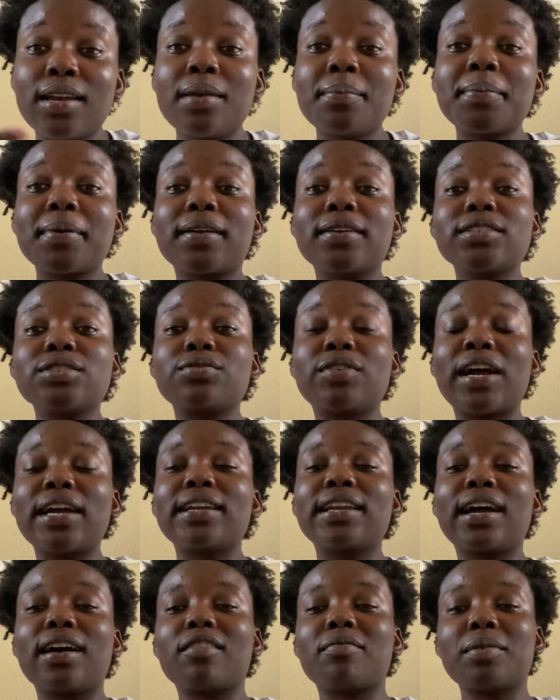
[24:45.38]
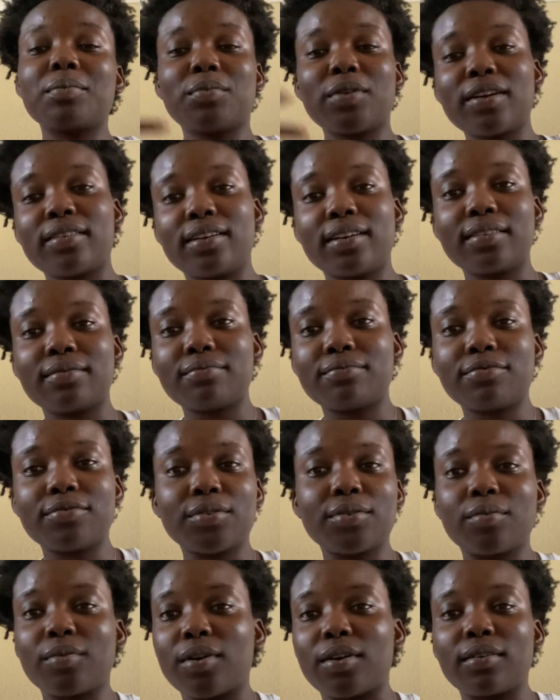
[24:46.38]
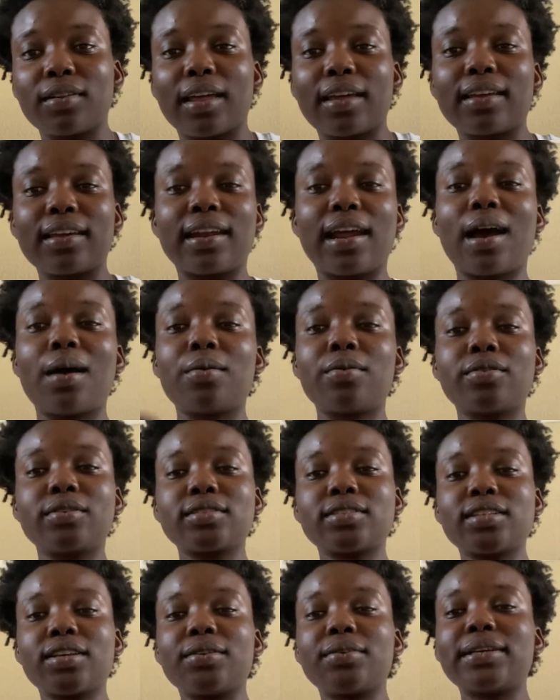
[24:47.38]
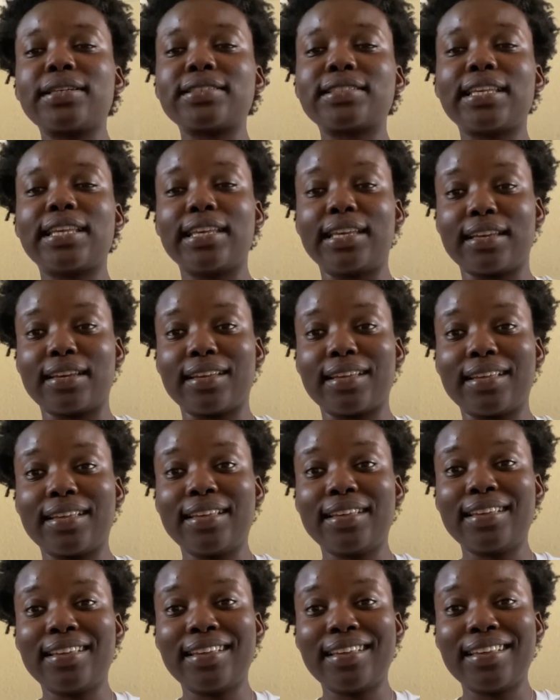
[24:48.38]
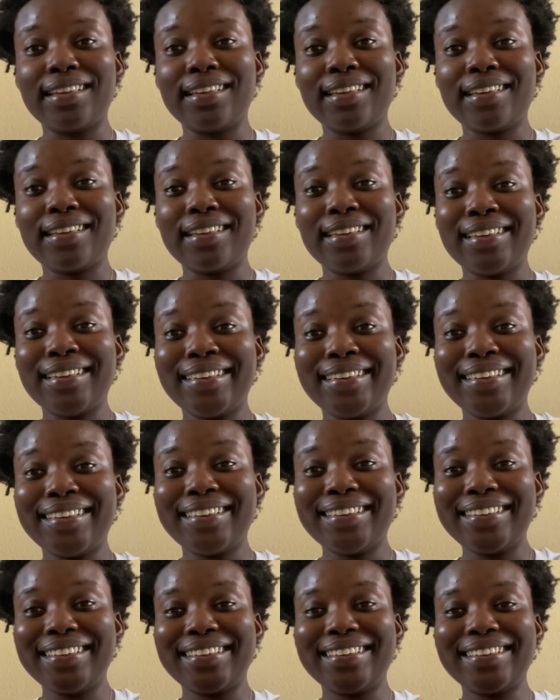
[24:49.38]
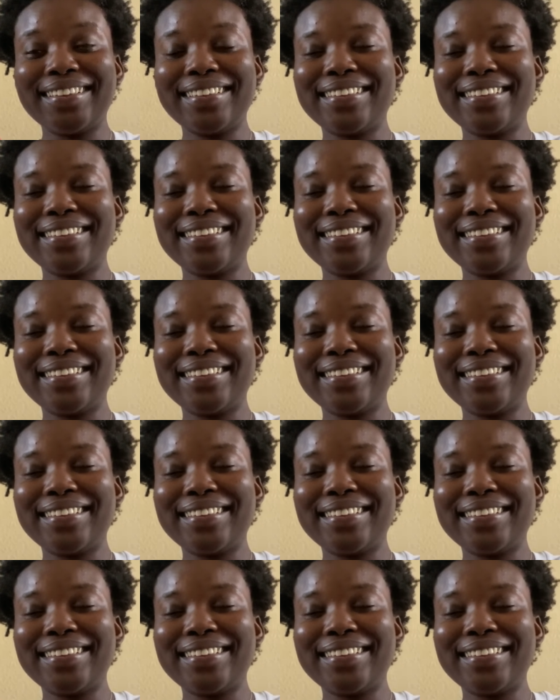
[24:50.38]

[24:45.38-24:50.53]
because right now I've been wearing it for what, like an hour or so. It's here. But yeah, update